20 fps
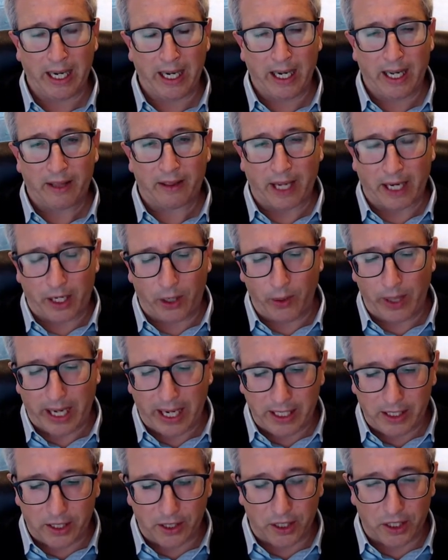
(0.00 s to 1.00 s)
Thank you again
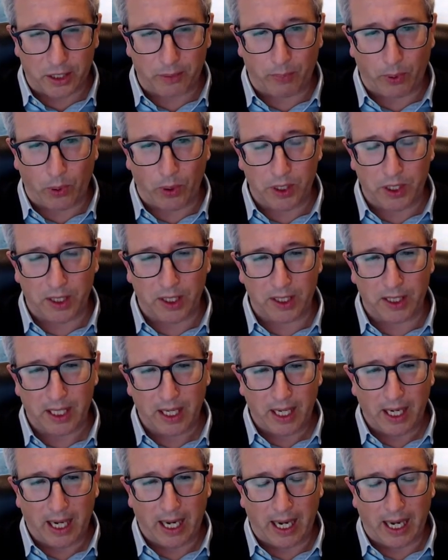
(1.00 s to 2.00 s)
to the supporters,
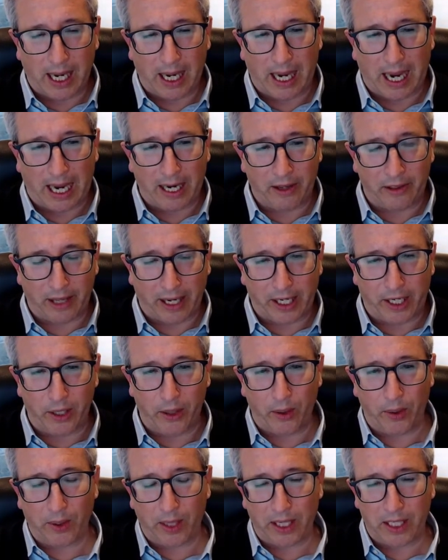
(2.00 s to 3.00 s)
and thank
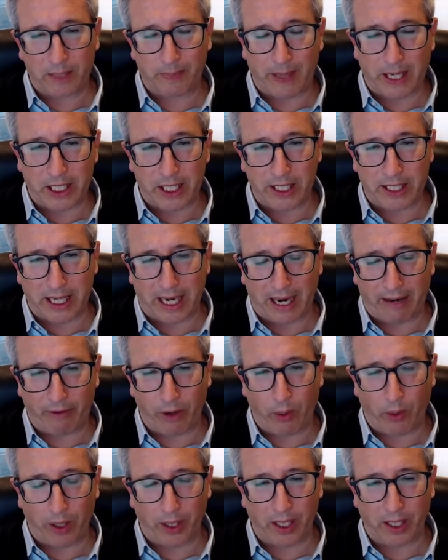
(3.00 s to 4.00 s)
you especially to everyone at